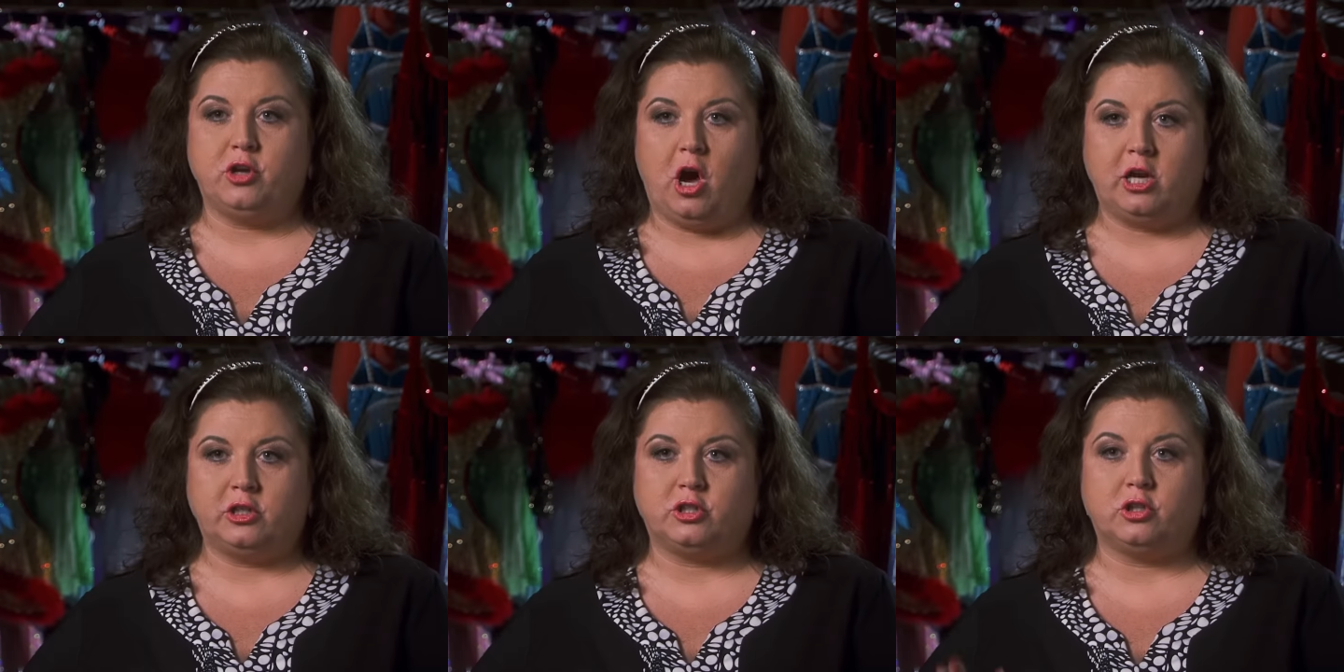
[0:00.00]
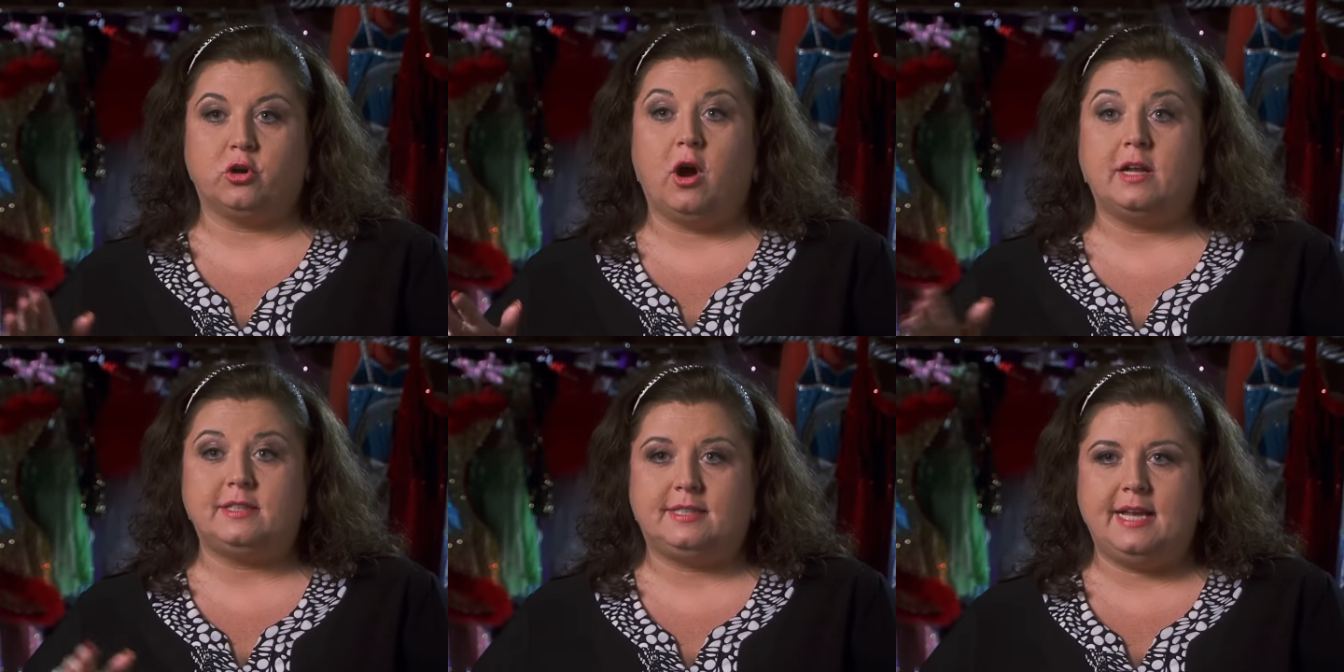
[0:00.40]
daughters are
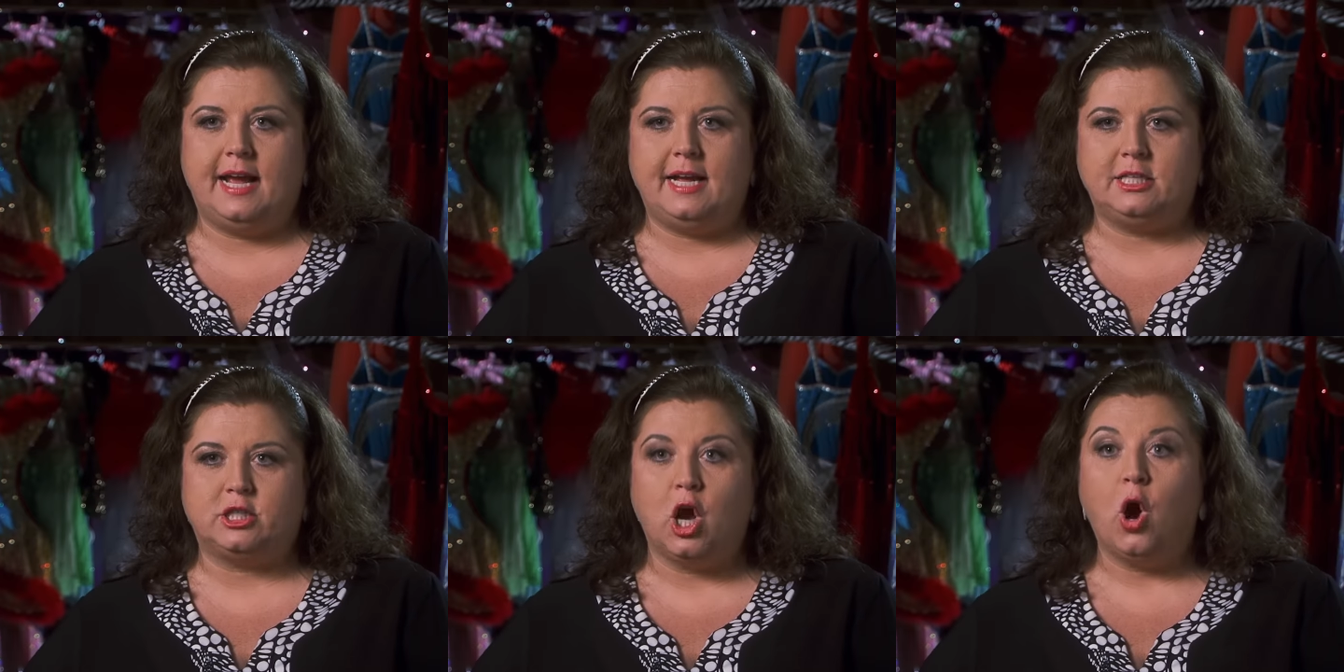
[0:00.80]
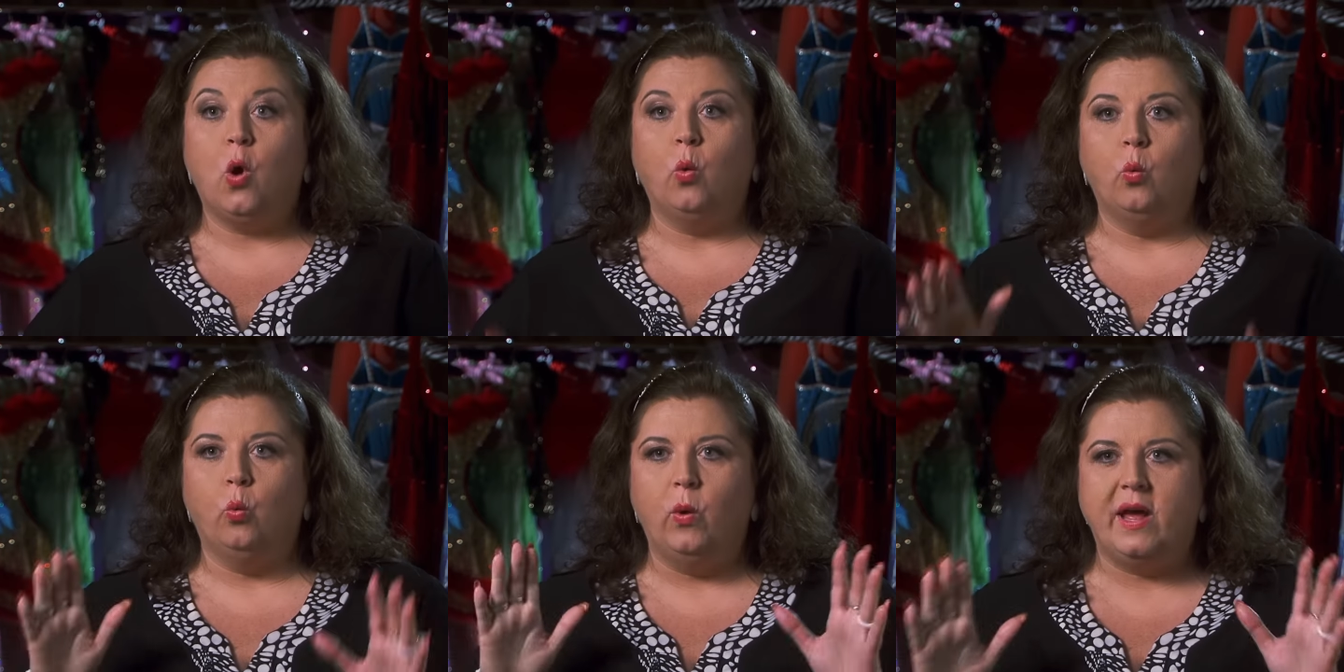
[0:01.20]
on stage
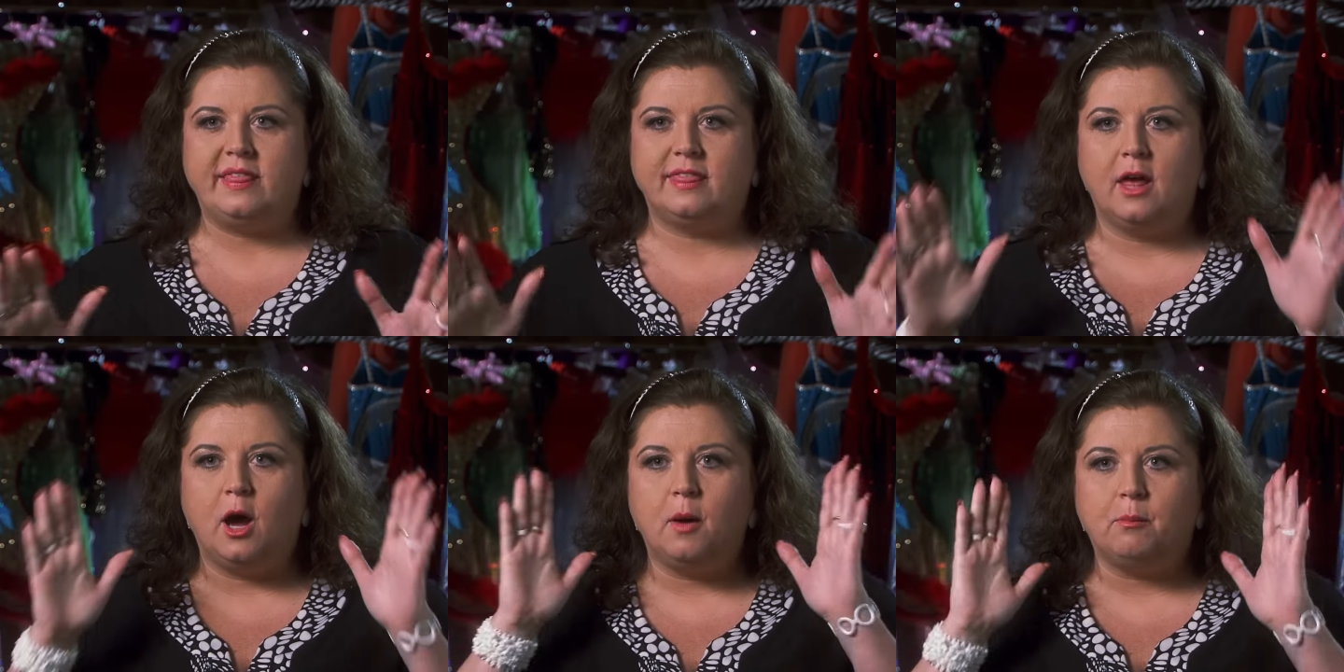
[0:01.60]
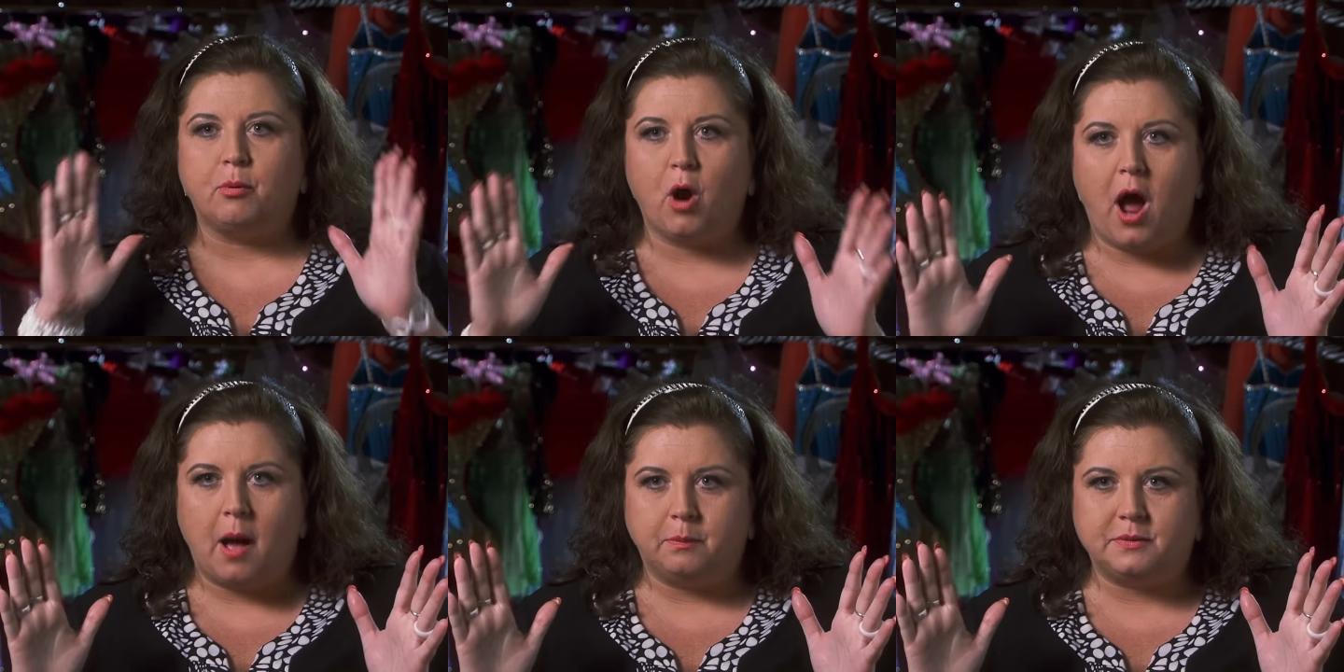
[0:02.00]
with
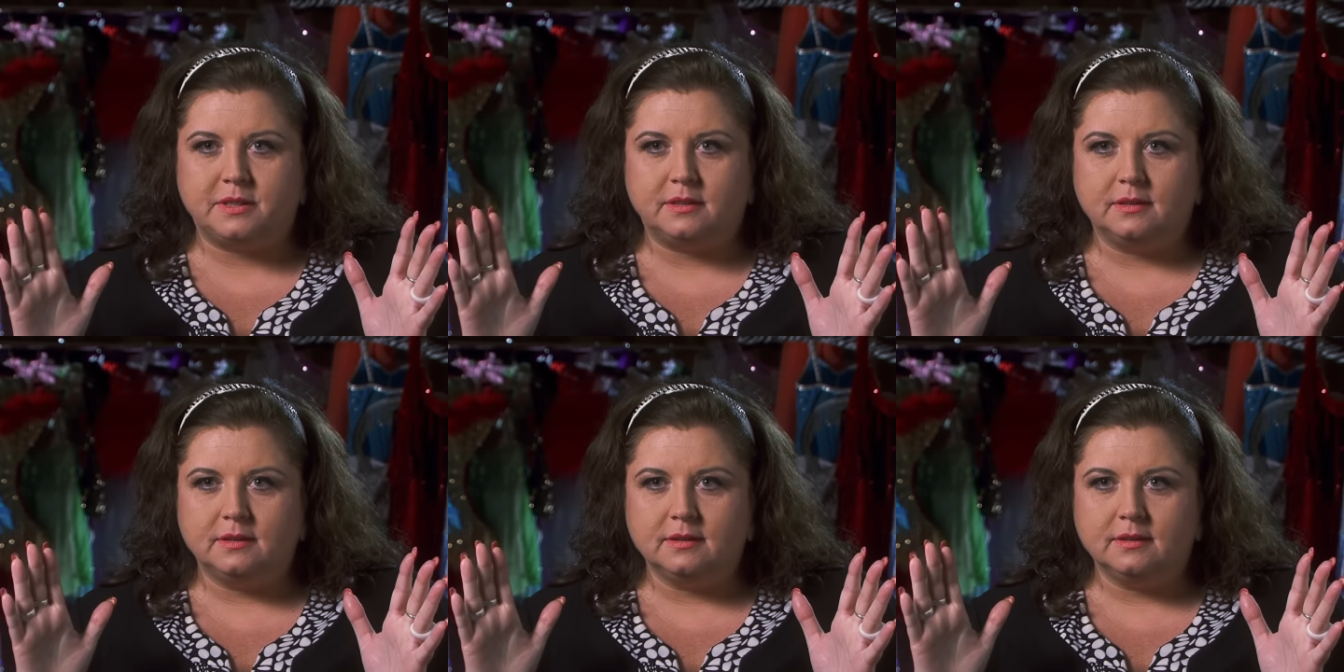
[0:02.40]
props.